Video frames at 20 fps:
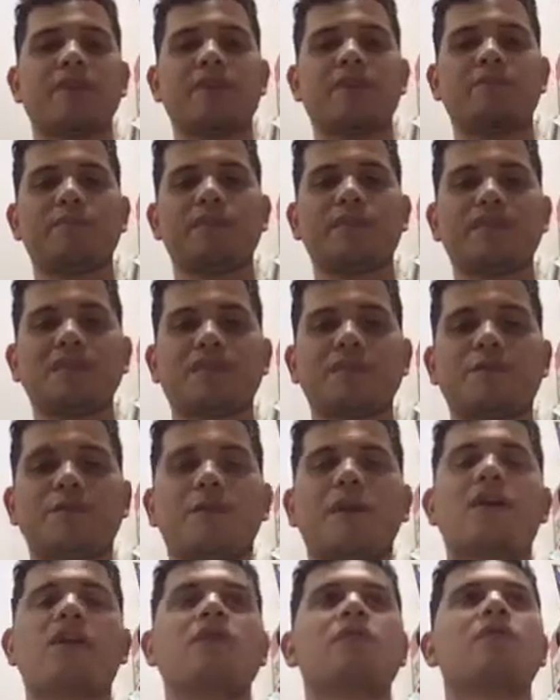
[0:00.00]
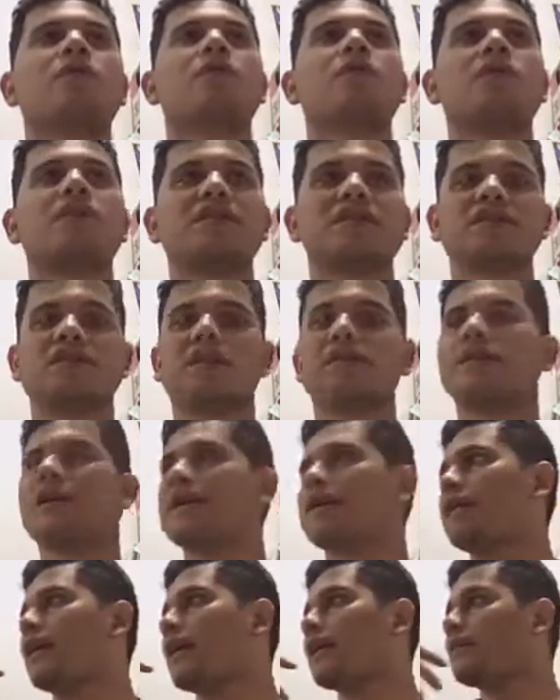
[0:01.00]
big pieces of armor and stuff
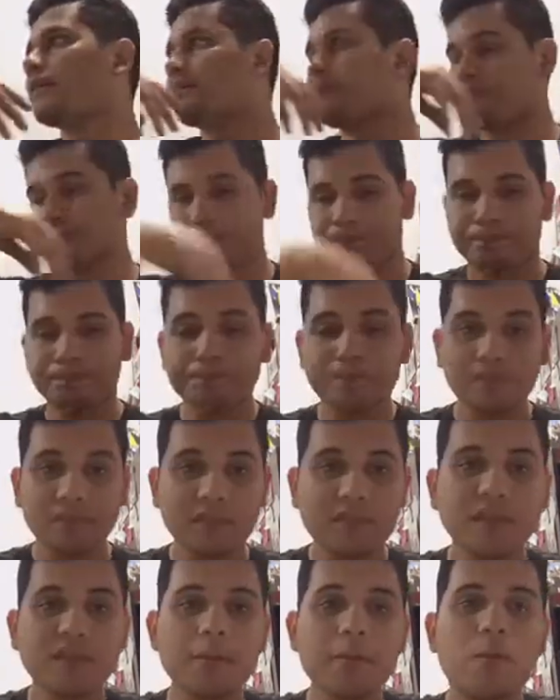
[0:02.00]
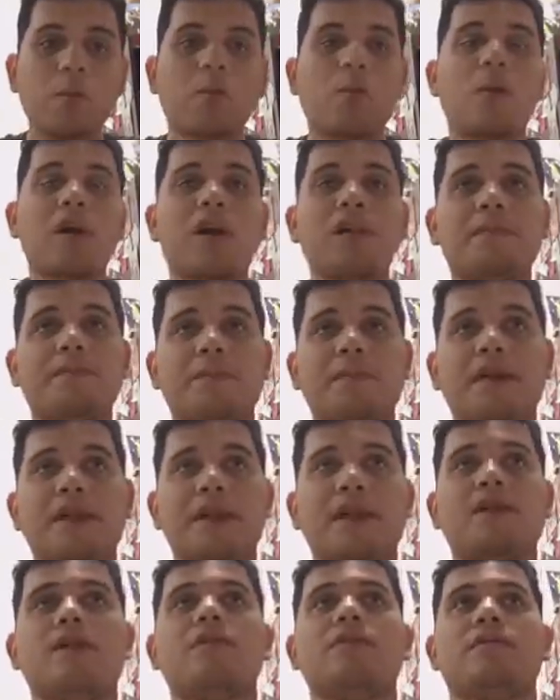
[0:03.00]
like that. Well,
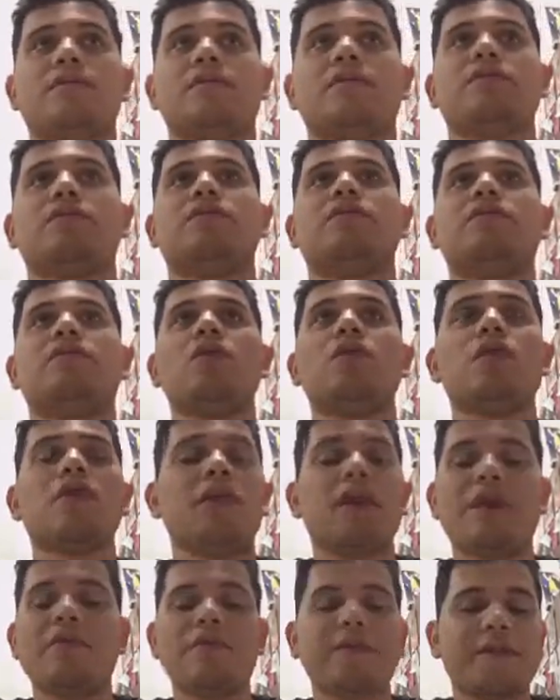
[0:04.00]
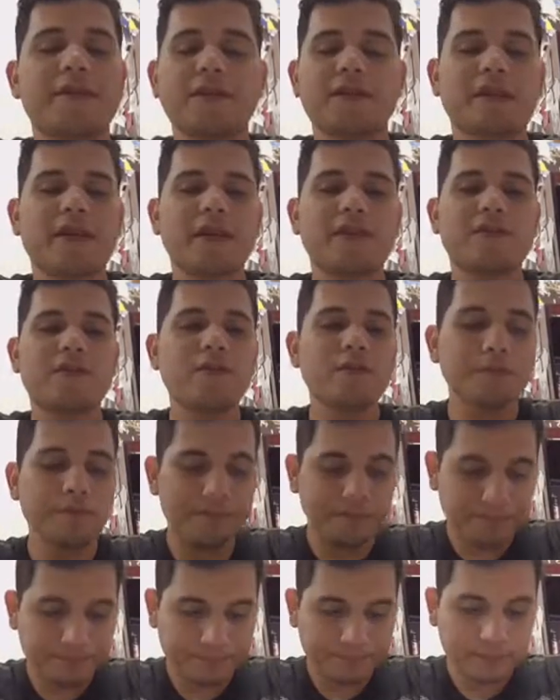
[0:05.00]
everything they do
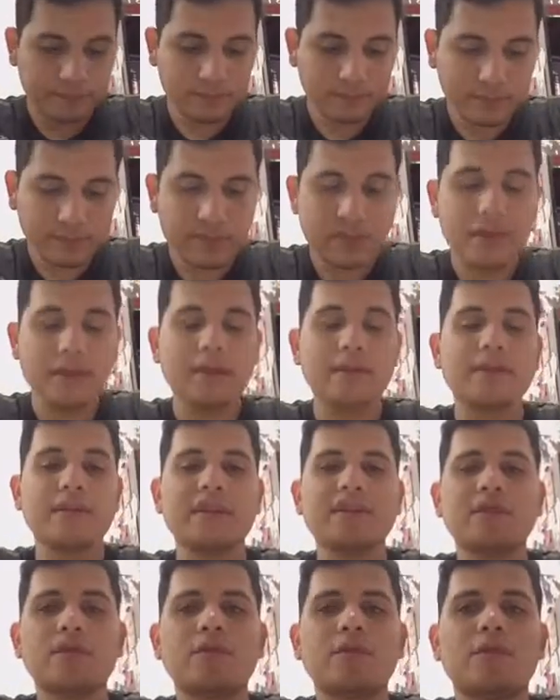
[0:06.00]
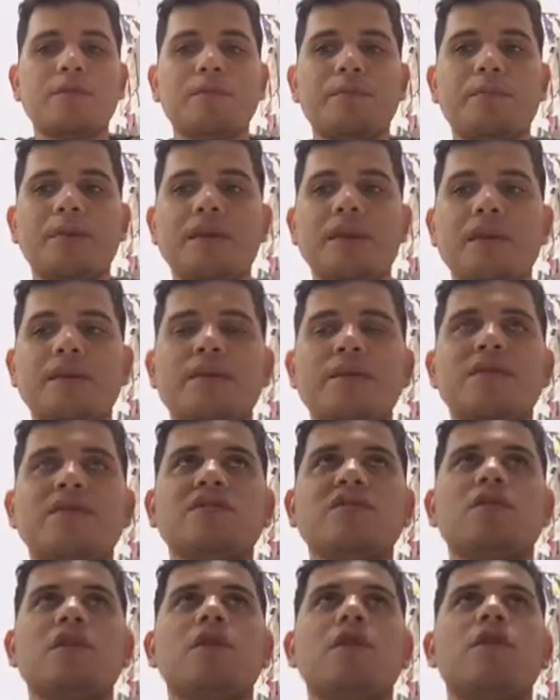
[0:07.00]
need
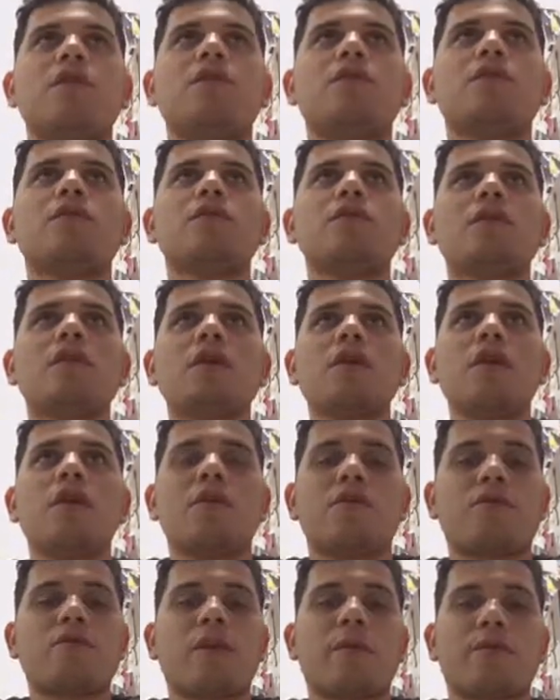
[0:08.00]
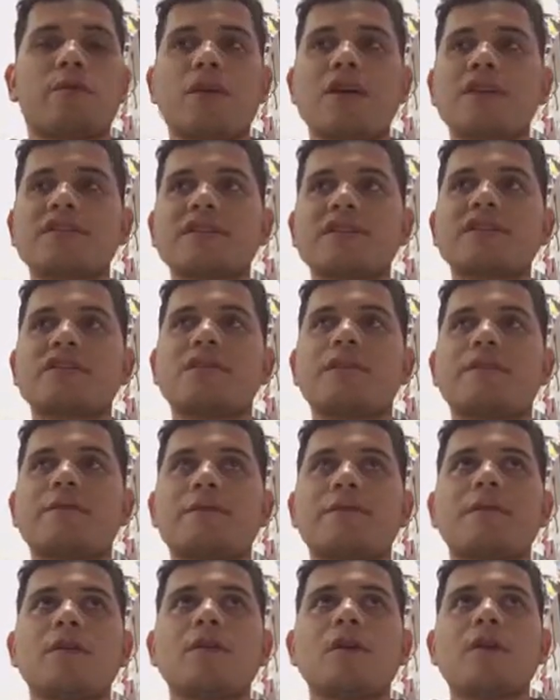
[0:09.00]
to go through a process
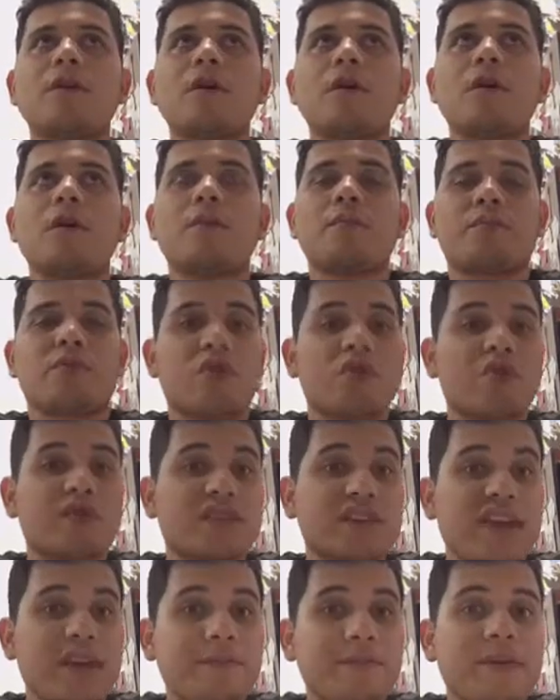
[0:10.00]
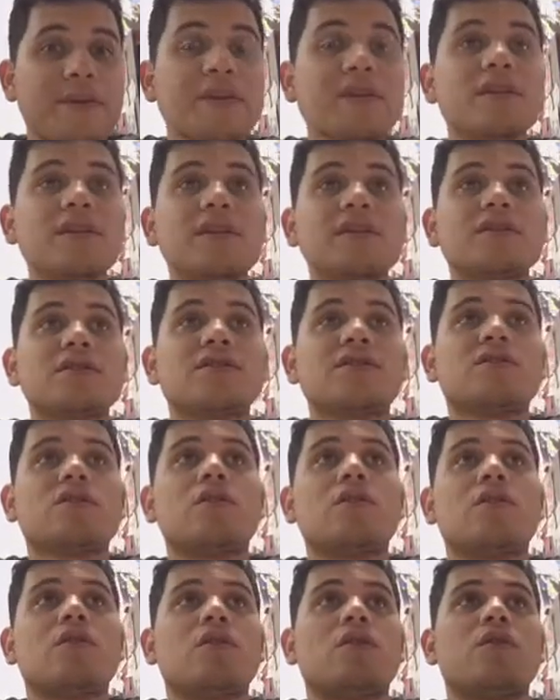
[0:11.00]
of prototyping,
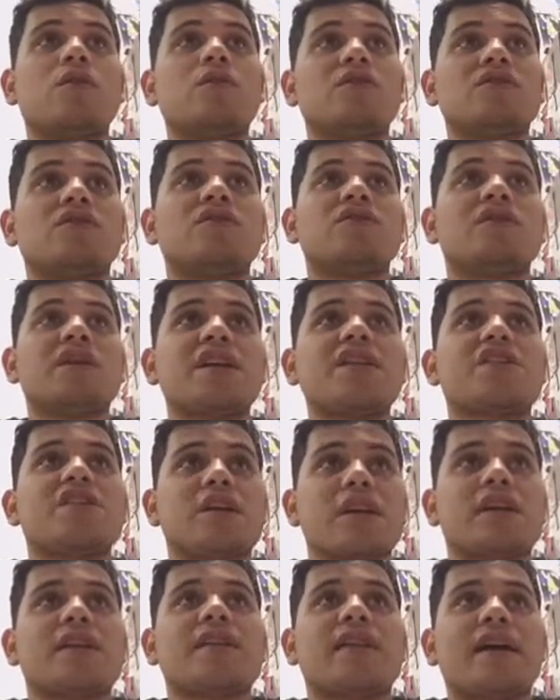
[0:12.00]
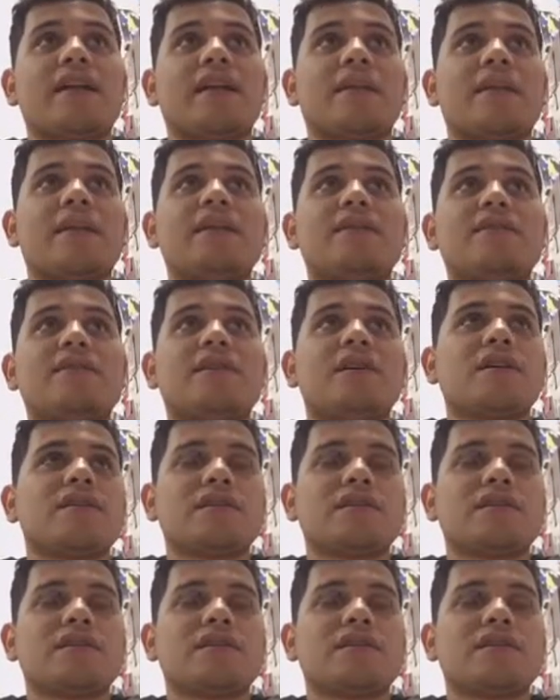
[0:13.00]
so you can check that it